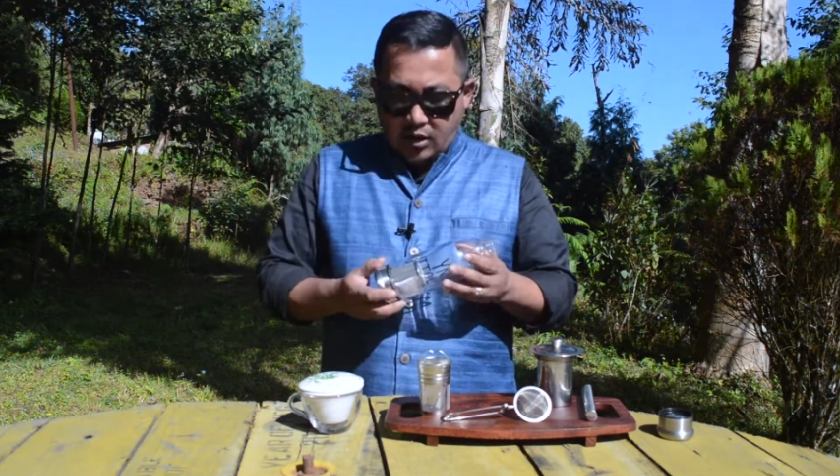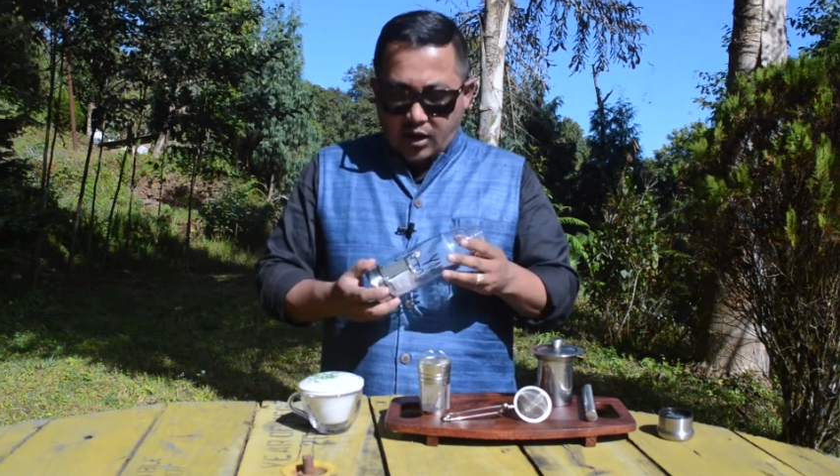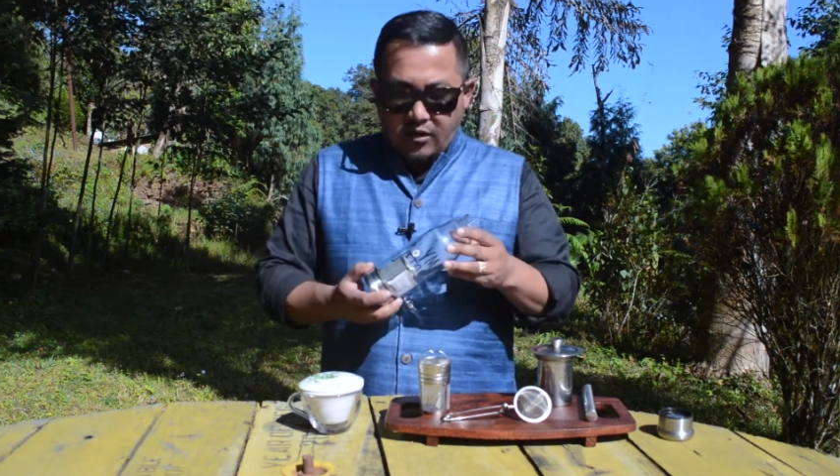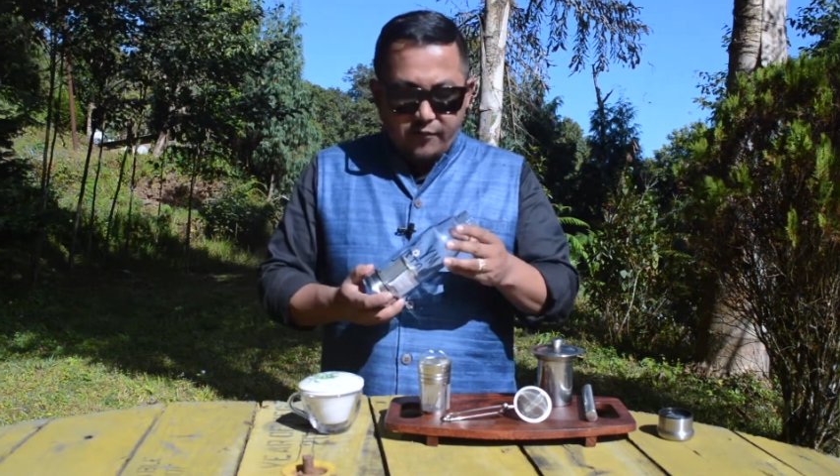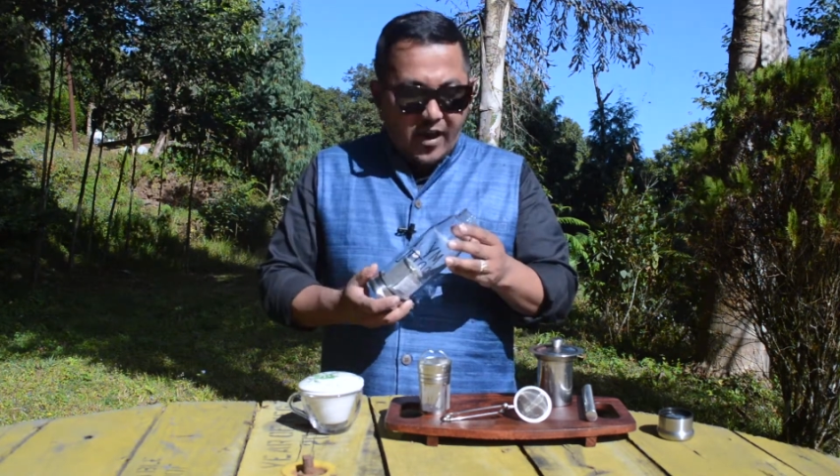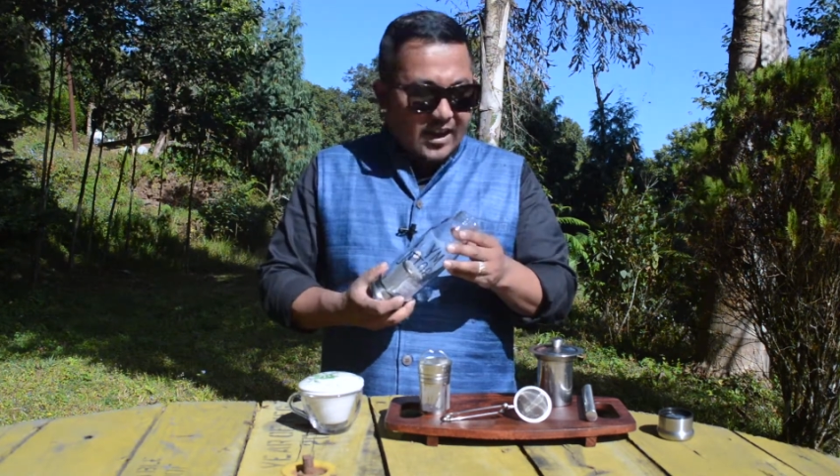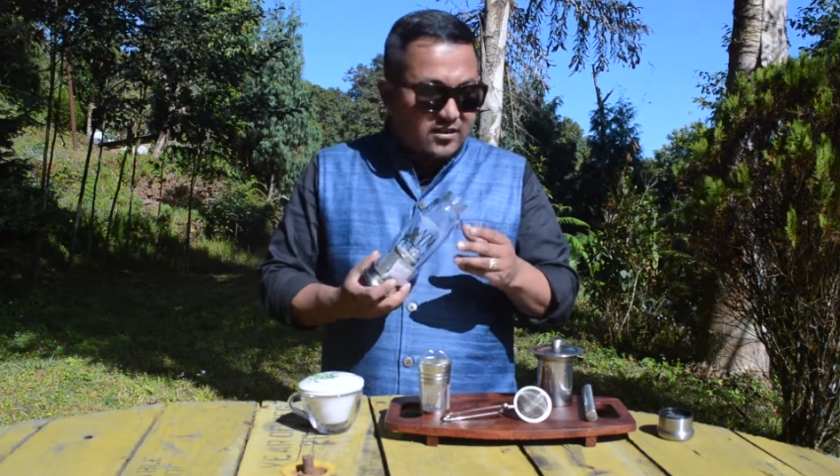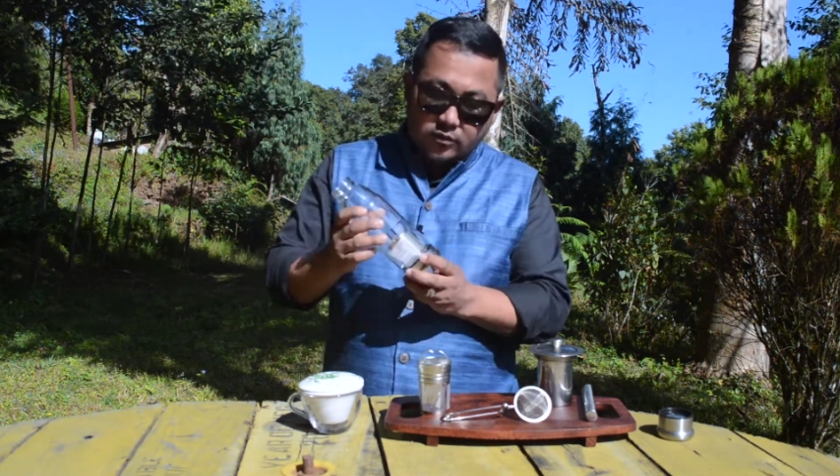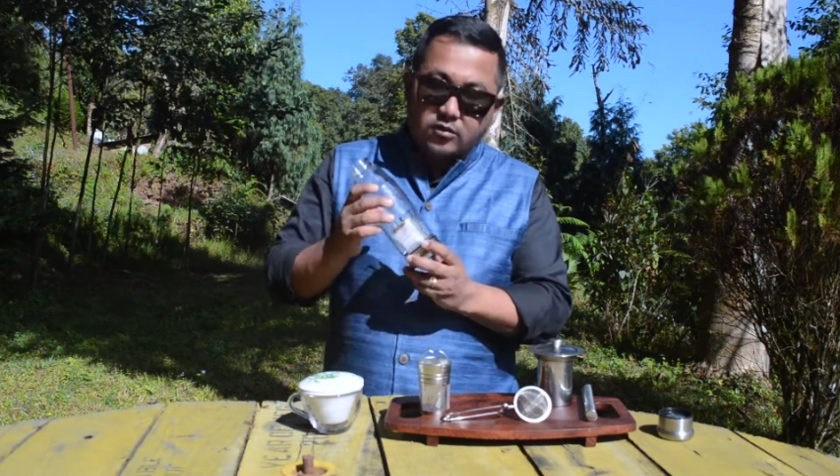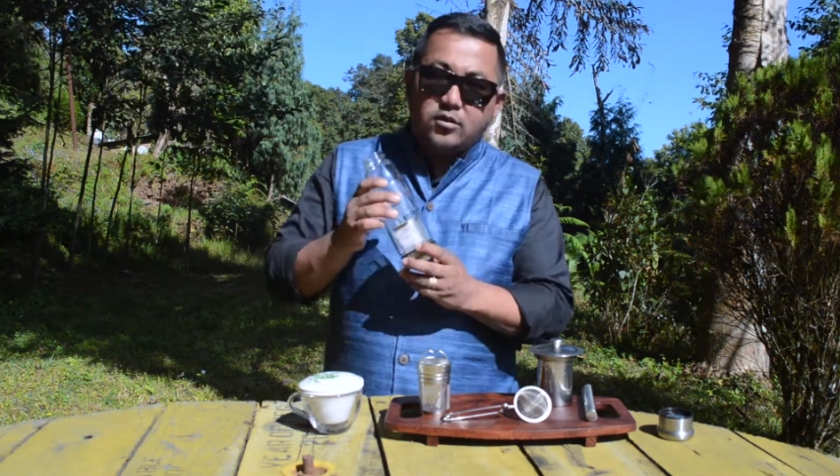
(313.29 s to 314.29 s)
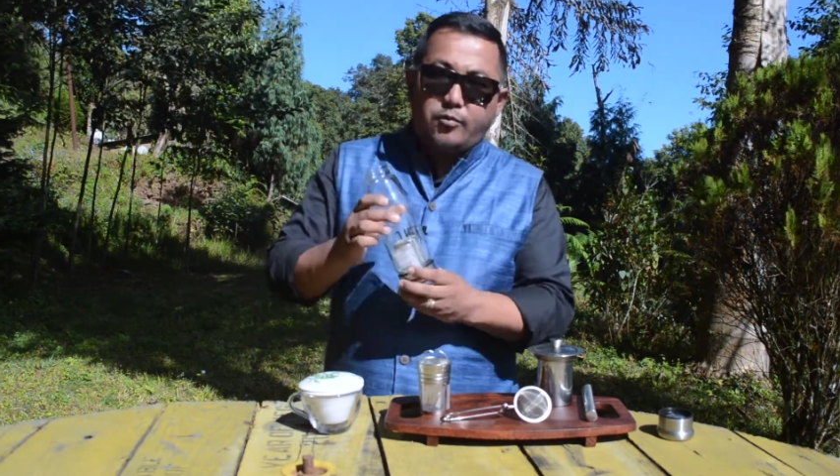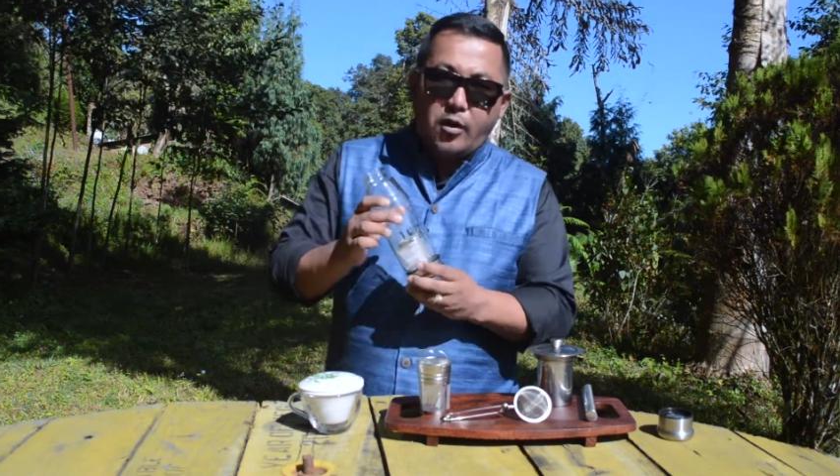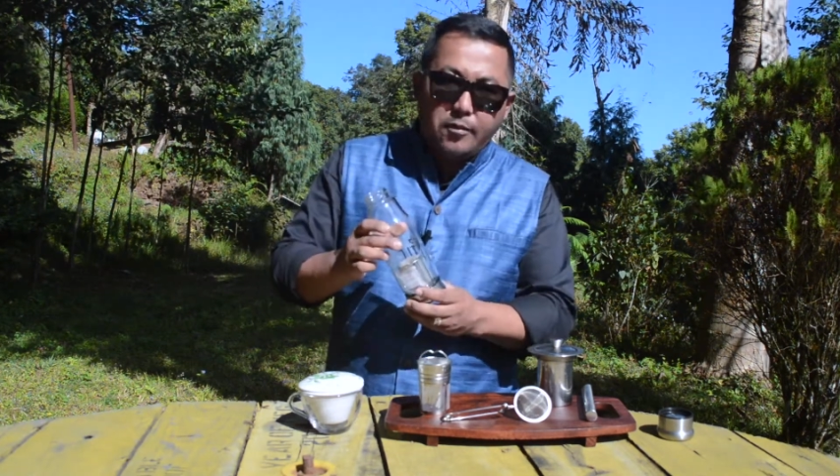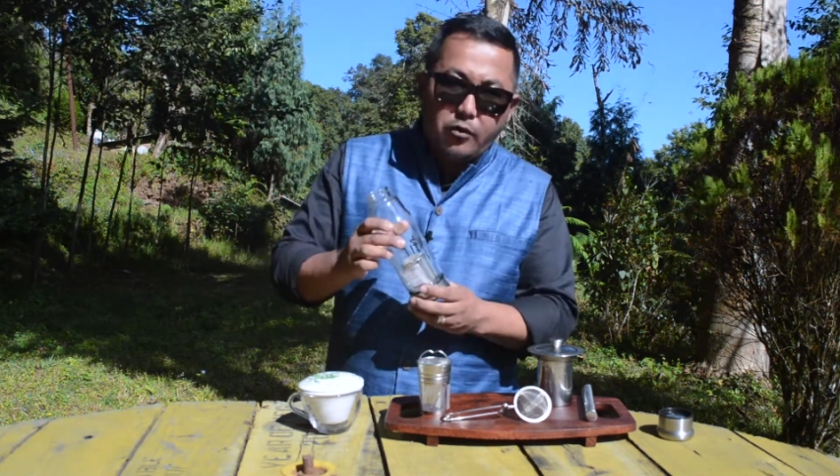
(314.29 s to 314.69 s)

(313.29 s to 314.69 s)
In fact, the proper